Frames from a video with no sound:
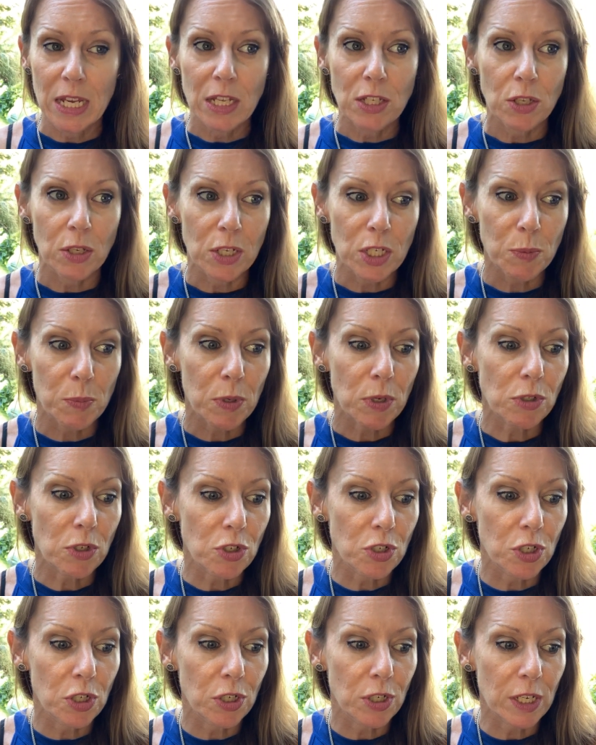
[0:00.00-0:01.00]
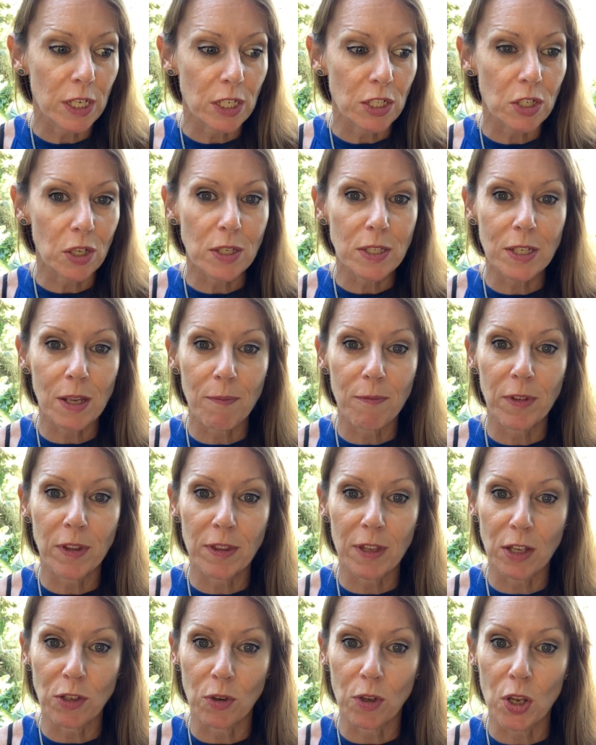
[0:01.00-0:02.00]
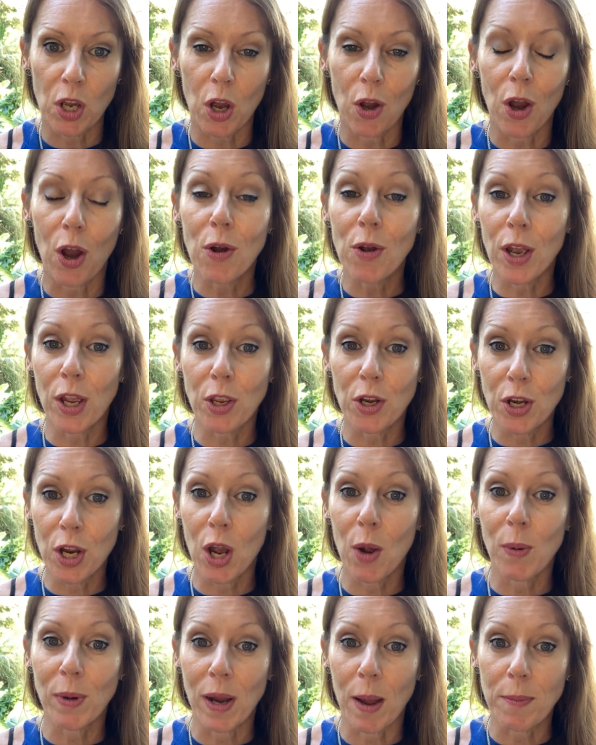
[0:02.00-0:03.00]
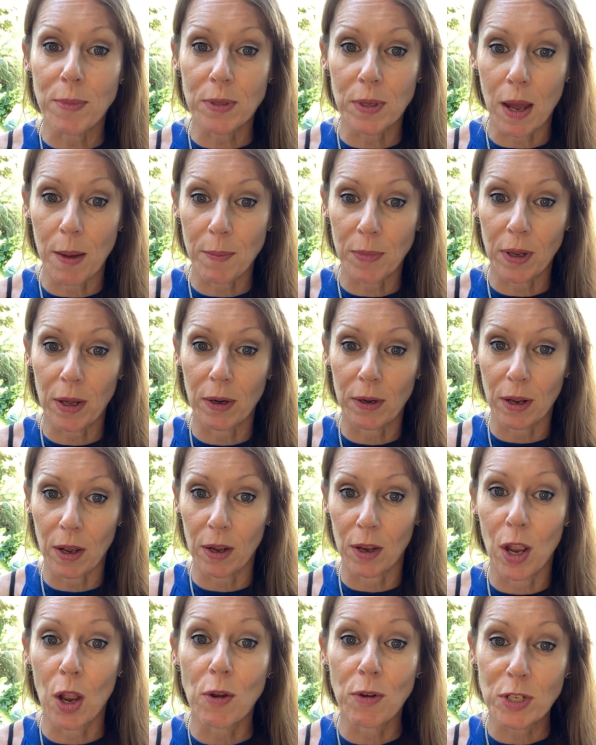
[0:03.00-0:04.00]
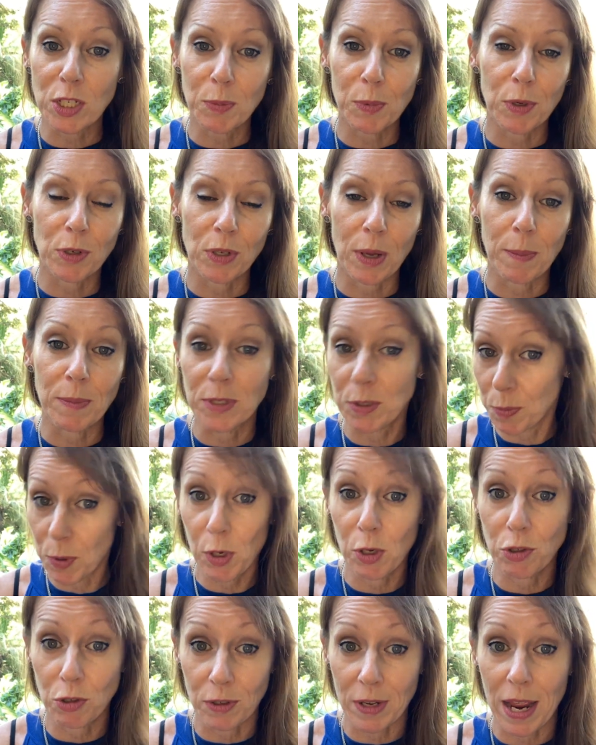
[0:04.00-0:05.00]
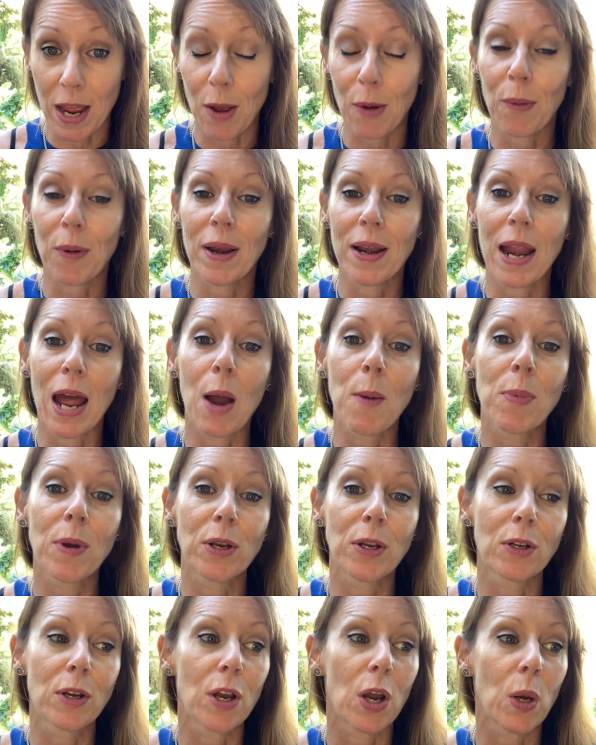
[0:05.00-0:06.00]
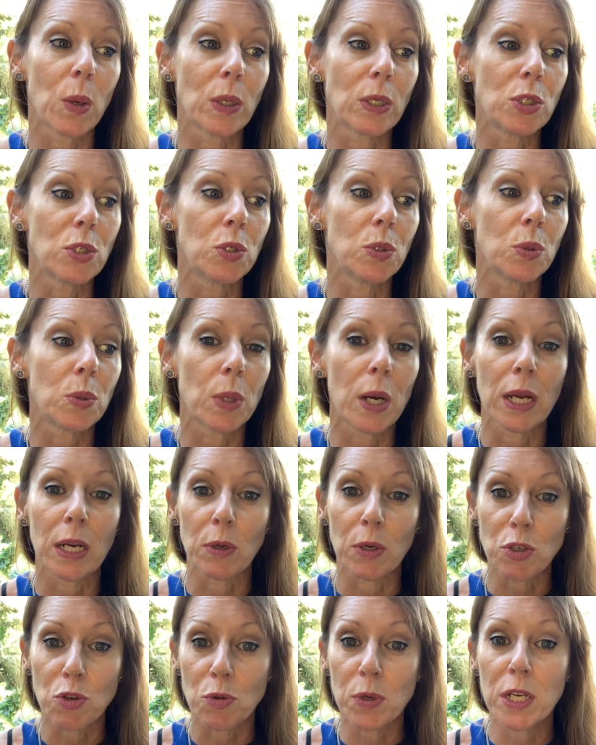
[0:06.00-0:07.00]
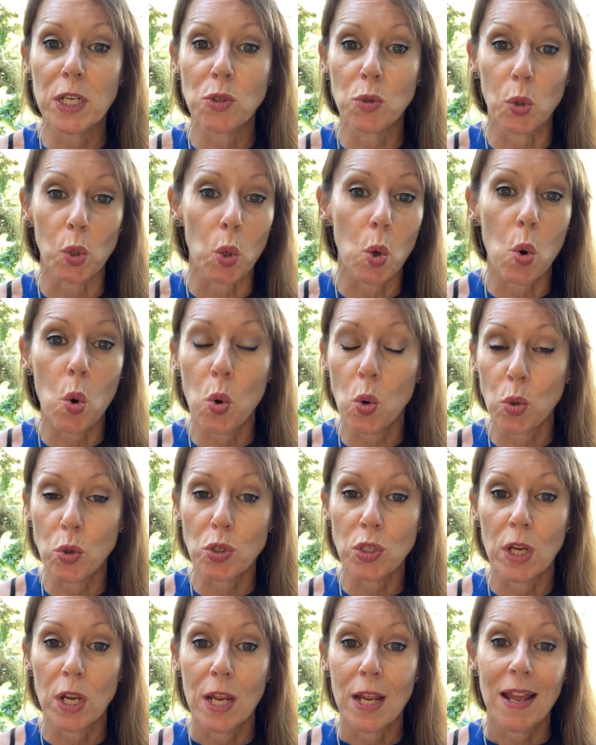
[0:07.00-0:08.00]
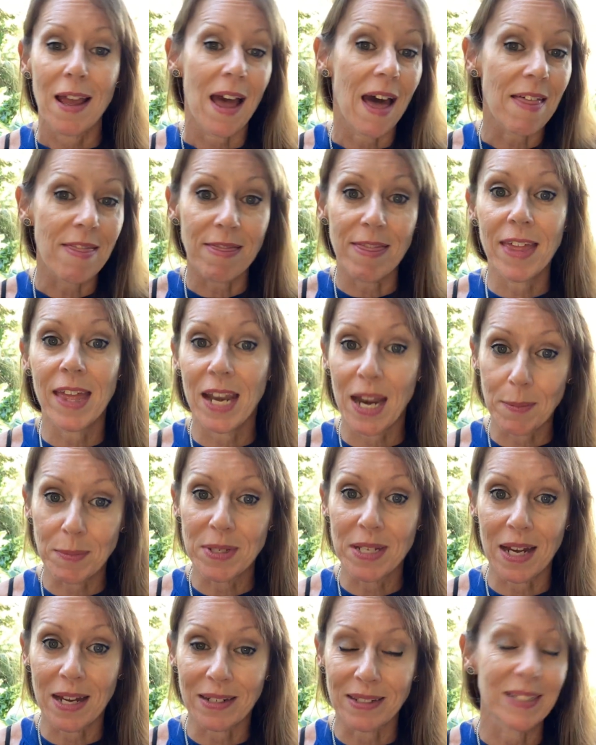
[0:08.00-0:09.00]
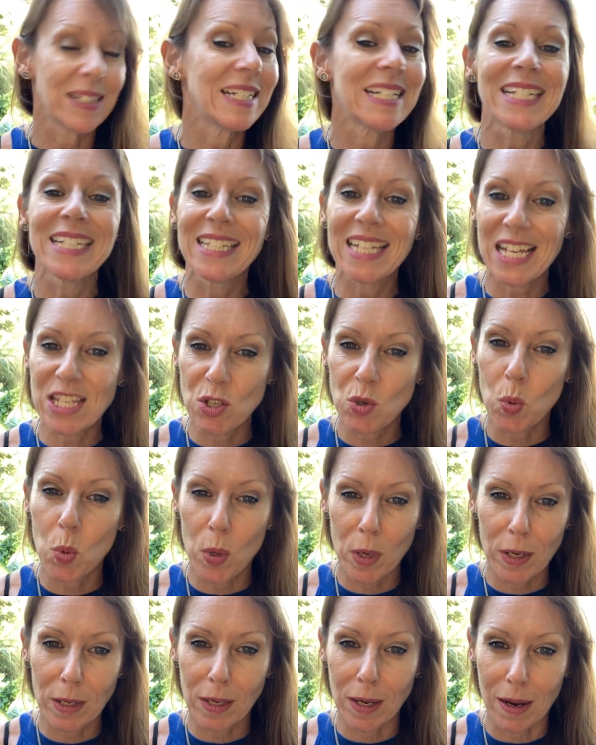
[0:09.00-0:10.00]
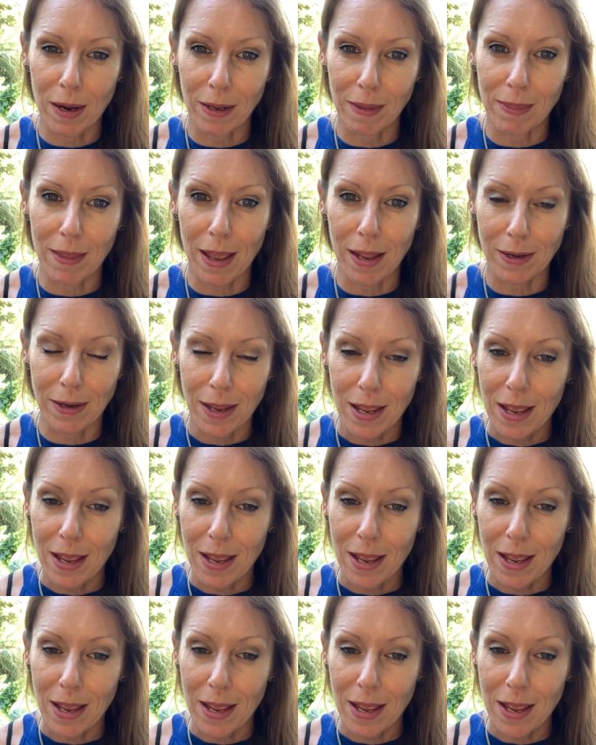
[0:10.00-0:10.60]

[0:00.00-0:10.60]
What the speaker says: so the spiritual journey is not something that you go, okay, you know what, I'm not going to go in the spirit. I'm spiritual now I'm going to go and do a retreat or a course, and then I'm done. It doesn't work like that.